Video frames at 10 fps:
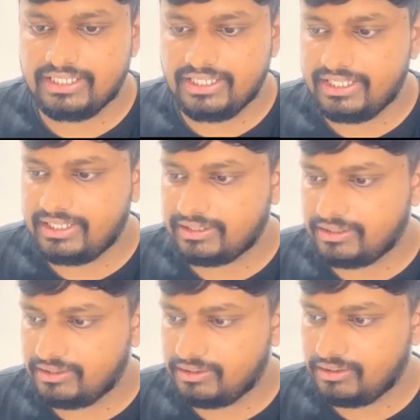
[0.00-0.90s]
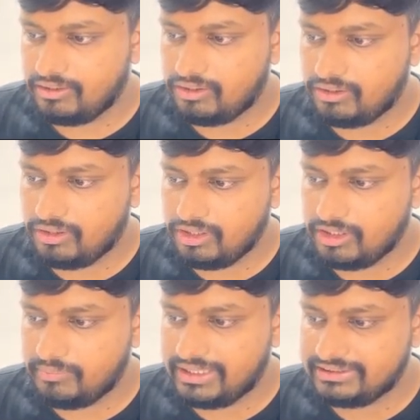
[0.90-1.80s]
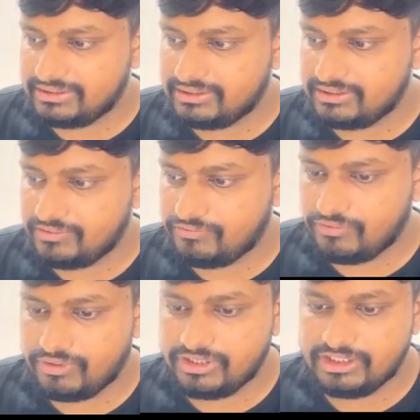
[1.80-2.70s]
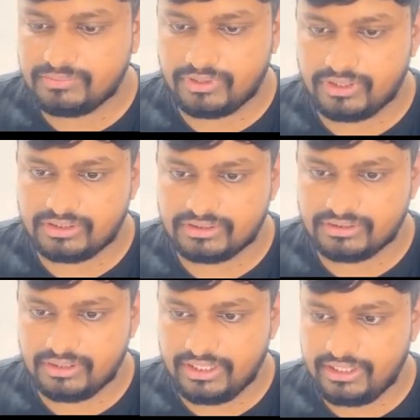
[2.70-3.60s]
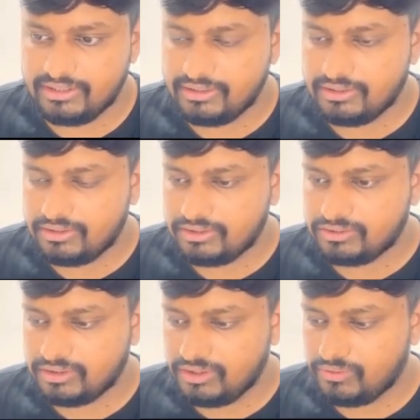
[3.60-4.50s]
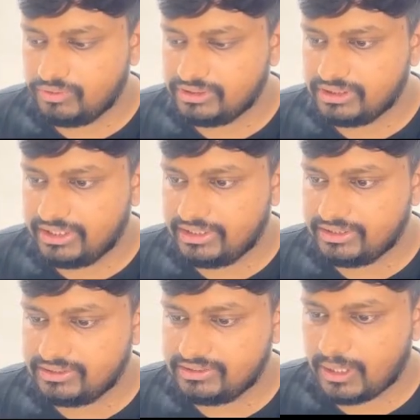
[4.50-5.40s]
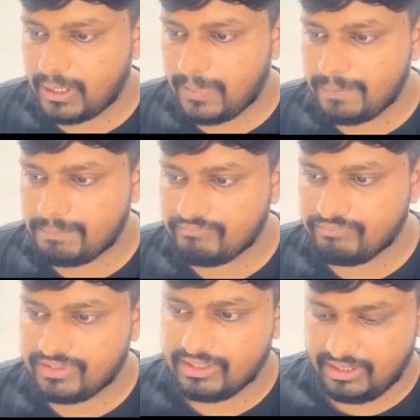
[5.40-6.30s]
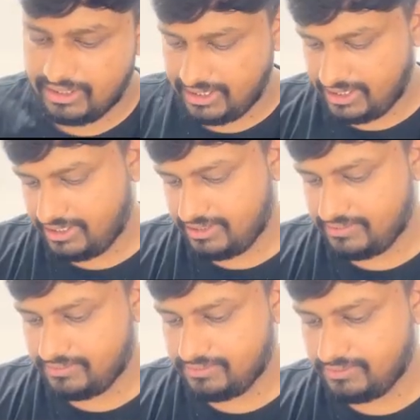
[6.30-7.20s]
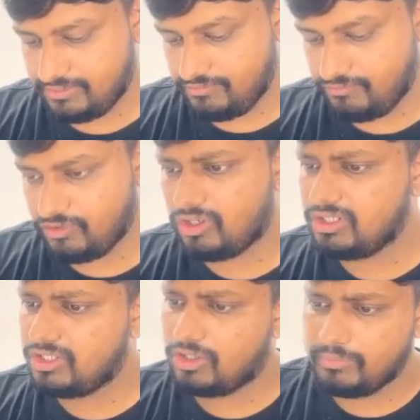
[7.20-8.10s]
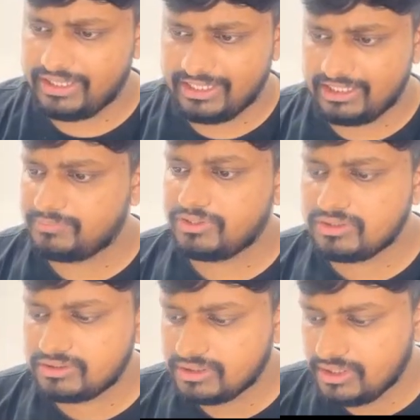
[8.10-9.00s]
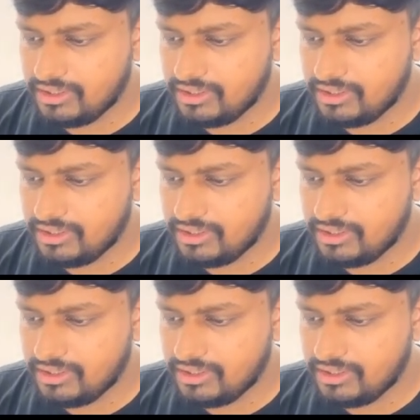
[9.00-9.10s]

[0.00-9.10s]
create all the batches for these products, right? So I'll go inside this and for all the raw materials, because